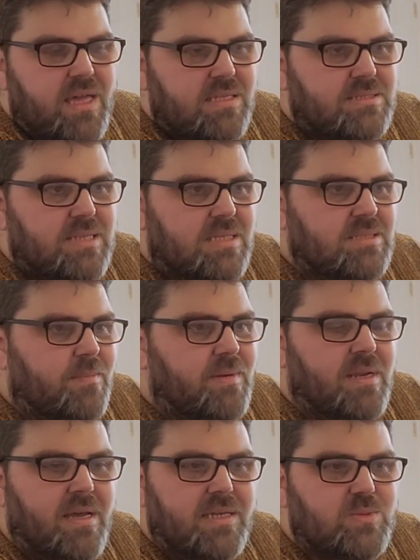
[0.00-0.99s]
It sets up
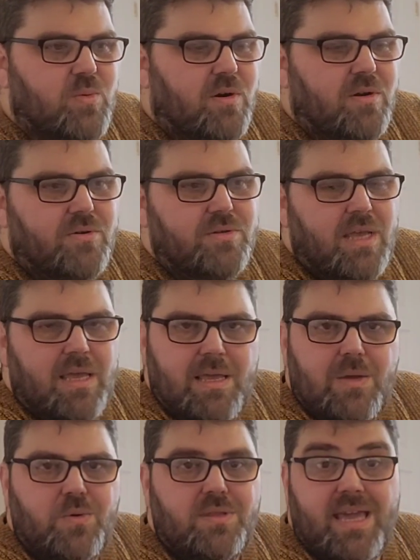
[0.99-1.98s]
a nice world
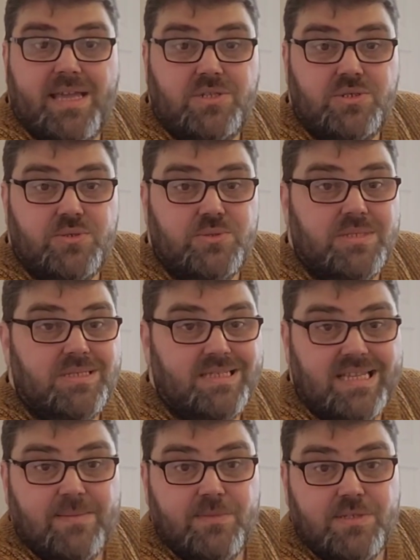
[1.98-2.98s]
with angels
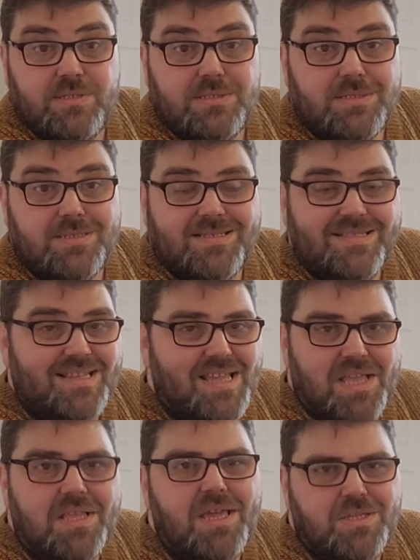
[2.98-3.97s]
and demons, and
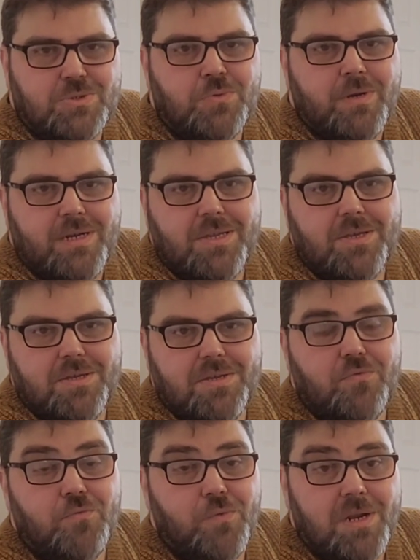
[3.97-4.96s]
it's really
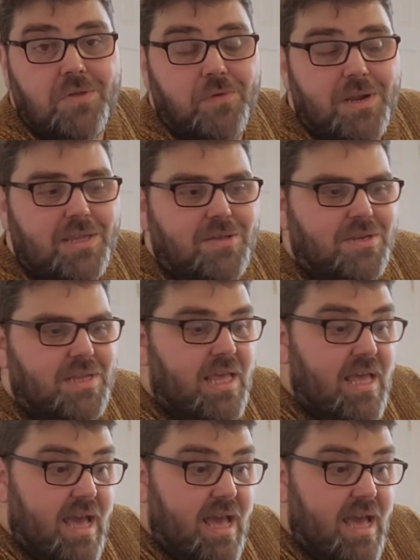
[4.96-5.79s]
good. Really, really good.